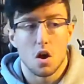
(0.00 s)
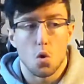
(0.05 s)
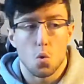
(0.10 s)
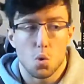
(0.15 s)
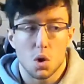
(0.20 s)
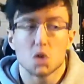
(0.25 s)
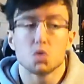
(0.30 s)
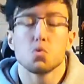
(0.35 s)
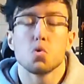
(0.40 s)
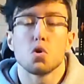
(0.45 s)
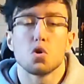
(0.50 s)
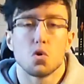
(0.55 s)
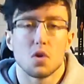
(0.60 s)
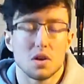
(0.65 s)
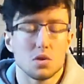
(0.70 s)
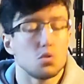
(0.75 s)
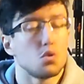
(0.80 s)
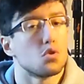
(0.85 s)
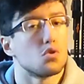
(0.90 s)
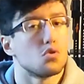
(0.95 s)
What we're
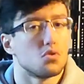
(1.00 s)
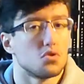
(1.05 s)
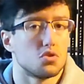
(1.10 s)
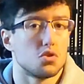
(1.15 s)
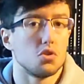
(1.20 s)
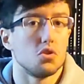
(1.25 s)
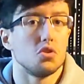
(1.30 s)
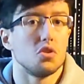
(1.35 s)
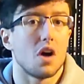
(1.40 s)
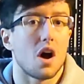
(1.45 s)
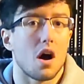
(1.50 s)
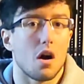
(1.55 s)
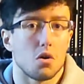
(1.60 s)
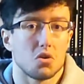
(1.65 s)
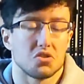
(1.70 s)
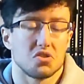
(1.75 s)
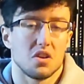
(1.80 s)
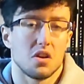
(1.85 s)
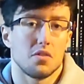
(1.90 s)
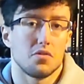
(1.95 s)
going to concern
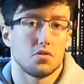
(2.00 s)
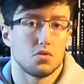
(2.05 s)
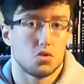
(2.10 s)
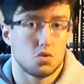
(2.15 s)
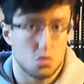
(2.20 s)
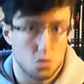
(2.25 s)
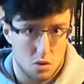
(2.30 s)
ourselves